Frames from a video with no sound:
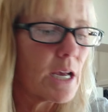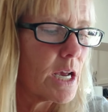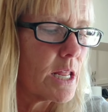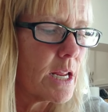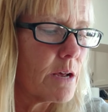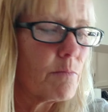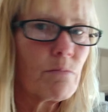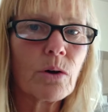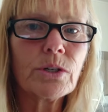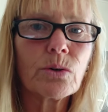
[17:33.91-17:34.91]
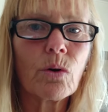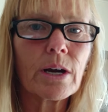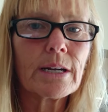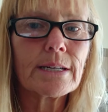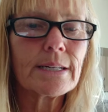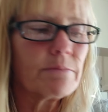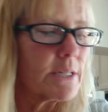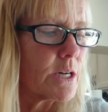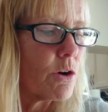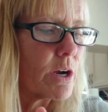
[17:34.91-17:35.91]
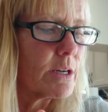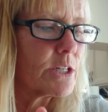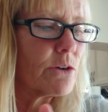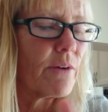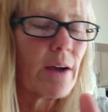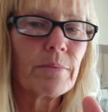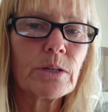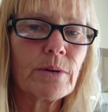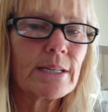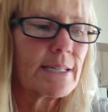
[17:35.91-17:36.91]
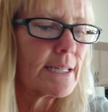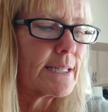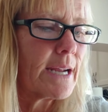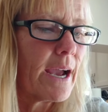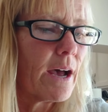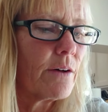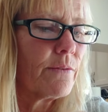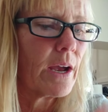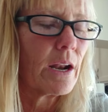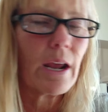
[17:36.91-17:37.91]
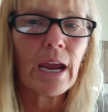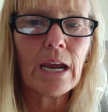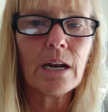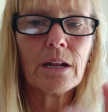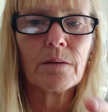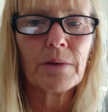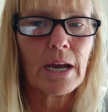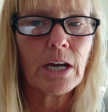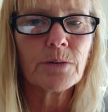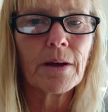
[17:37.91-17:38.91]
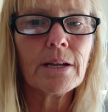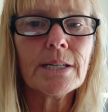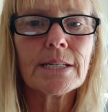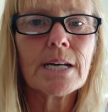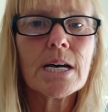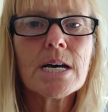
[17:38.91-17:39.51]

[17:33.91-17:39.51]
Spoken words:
and then most organisms are going to survive between 6.5 and 8 in the pH balance.